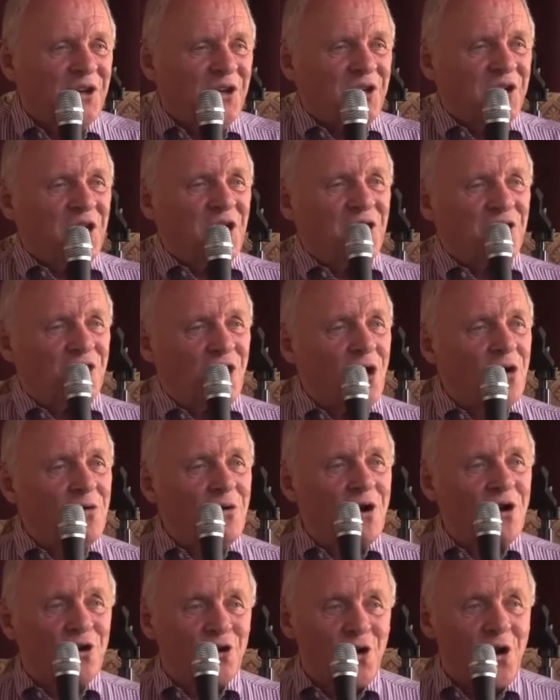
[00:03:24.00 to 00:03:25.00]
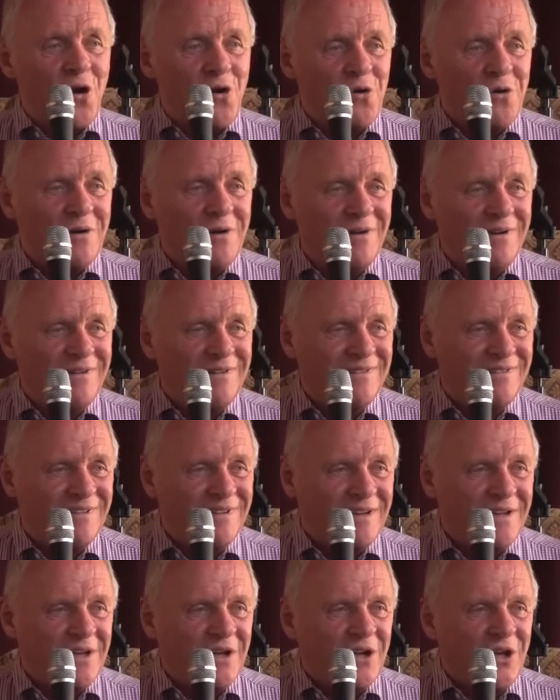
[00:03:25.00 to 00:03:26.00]
you know, go or grow.
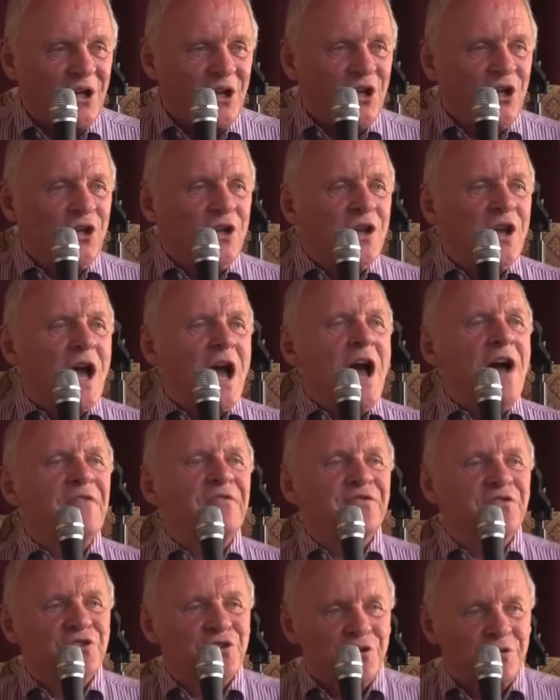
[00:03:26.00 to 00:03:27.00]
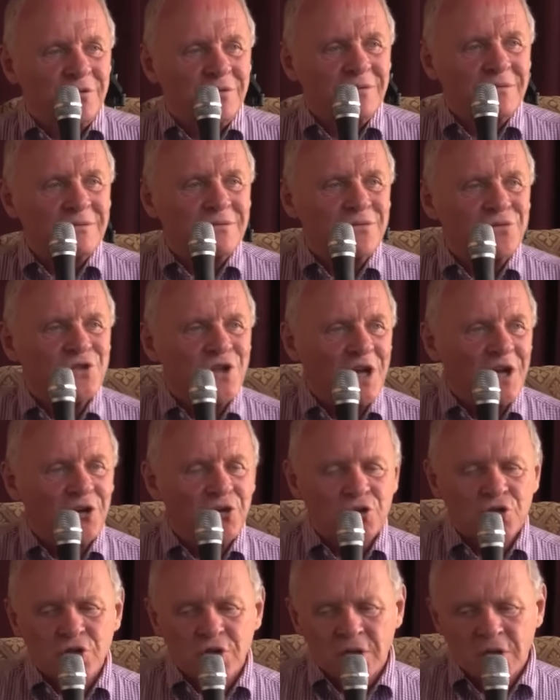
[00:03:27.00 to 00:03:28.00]
You have to
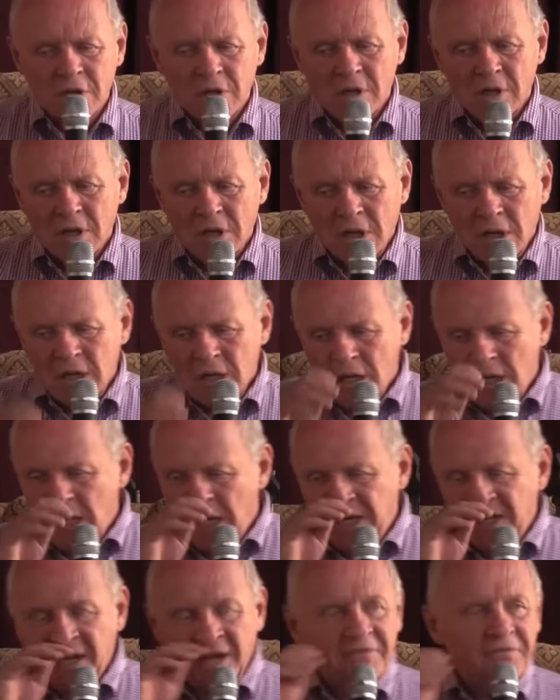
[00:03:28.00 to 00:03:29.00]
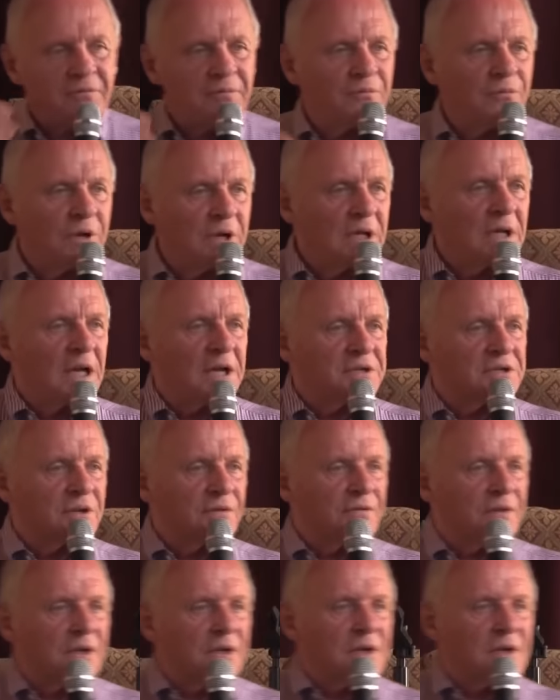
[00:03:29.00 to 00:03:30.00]
change. And I've realized
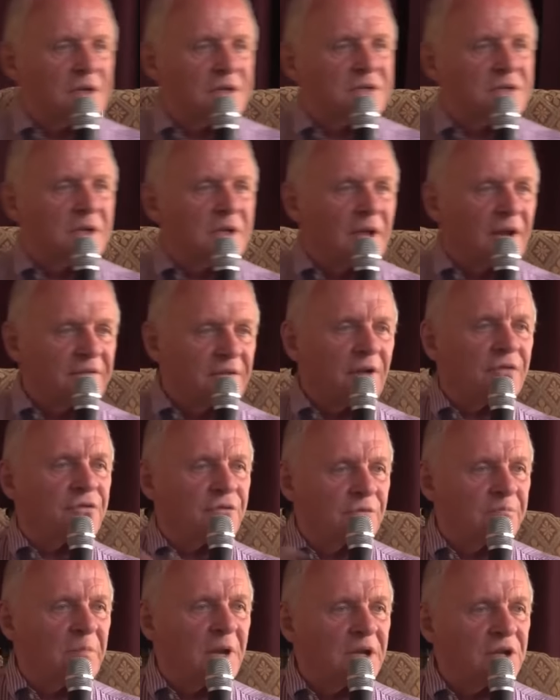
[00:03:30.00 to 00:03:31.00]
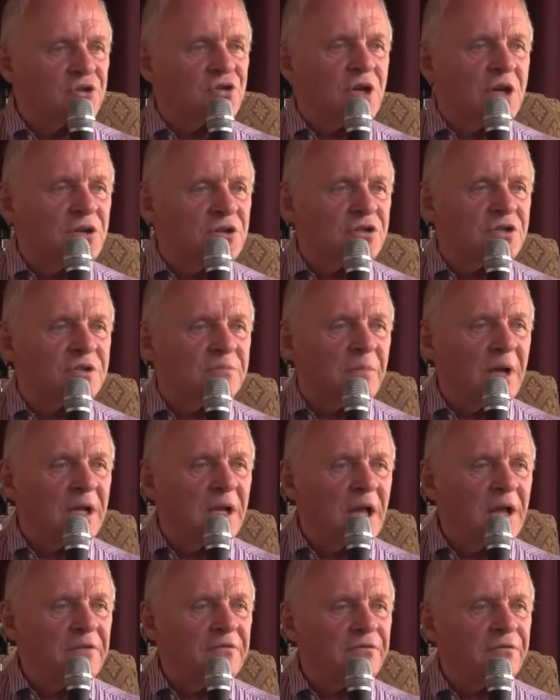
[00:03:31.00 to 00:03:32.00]
over the years that I've gone through many changes in my
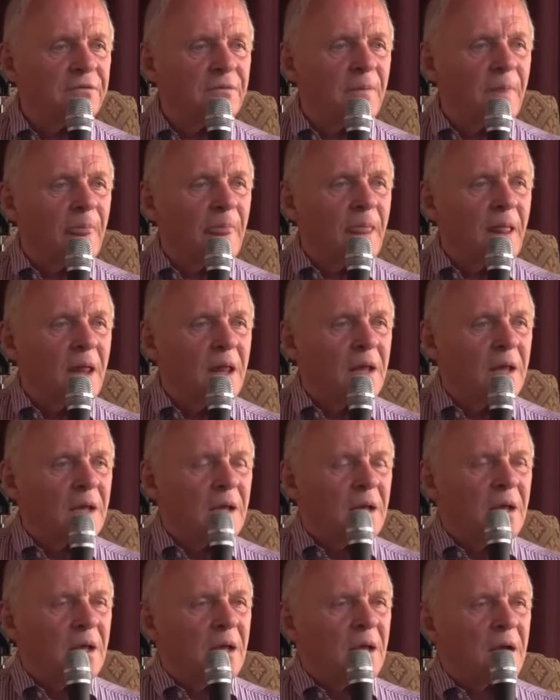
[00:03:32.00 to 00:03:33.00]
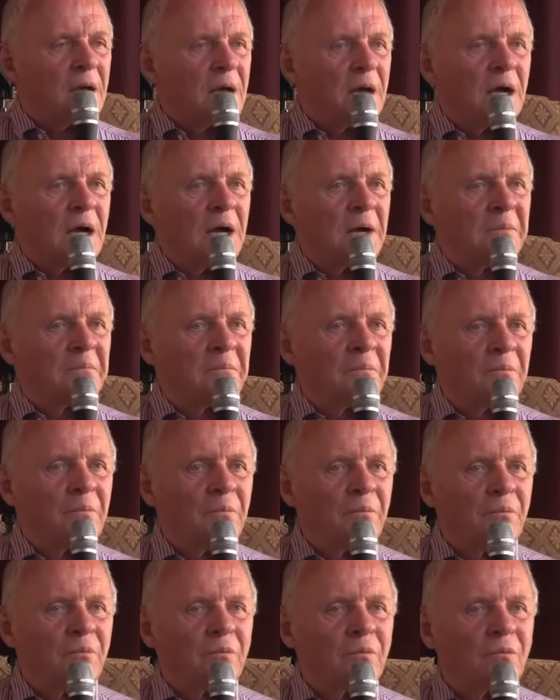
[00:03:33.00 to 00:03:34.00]
life.
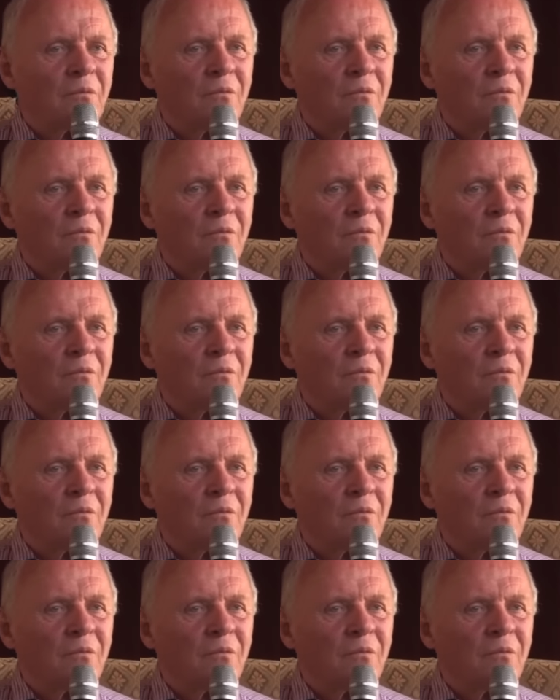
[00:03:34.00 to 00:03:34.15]
Um,